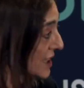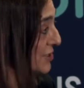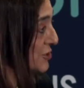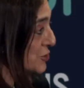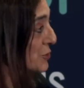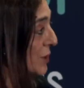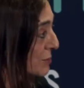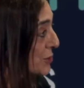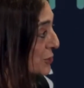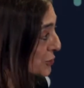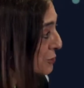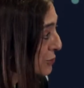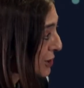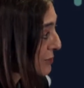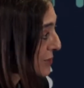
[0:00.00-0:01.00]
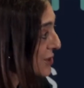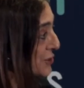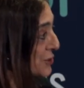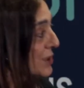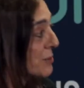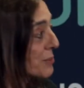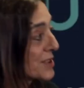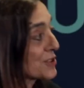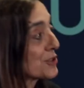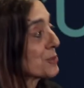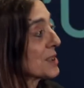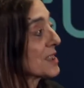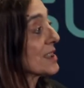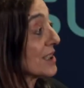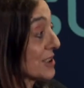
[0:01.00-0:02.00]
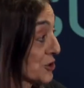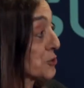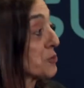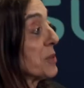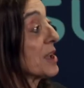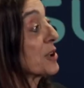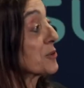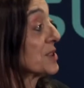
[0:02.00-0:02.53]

that I, as a person who